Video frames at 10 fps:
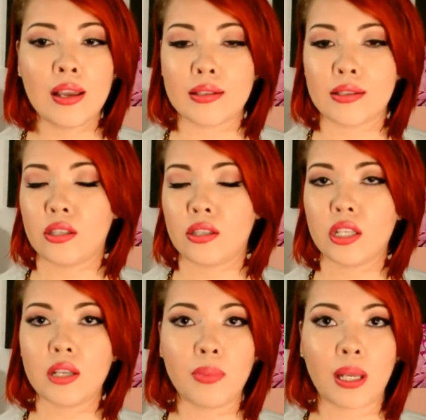It's
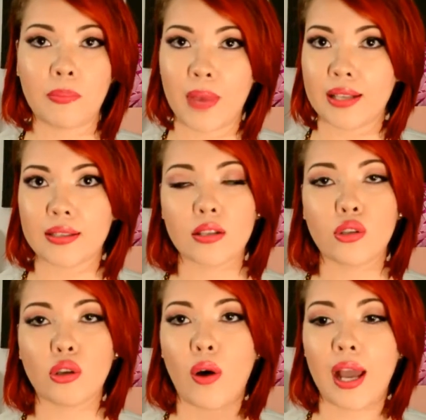such a big mess.
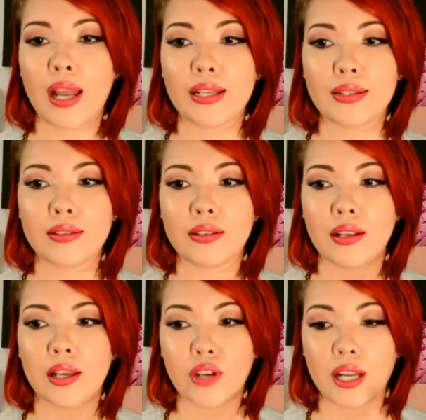So I
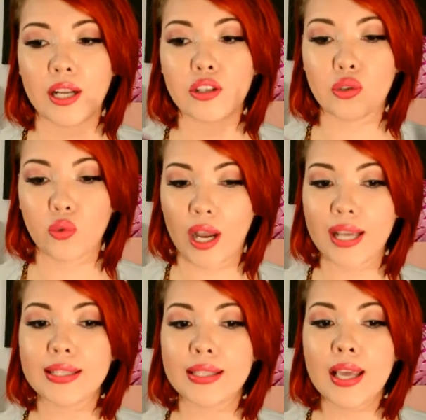tried it
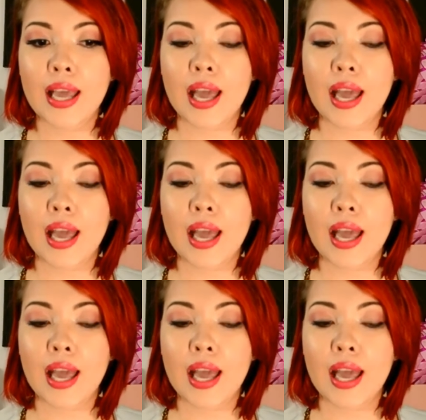twice,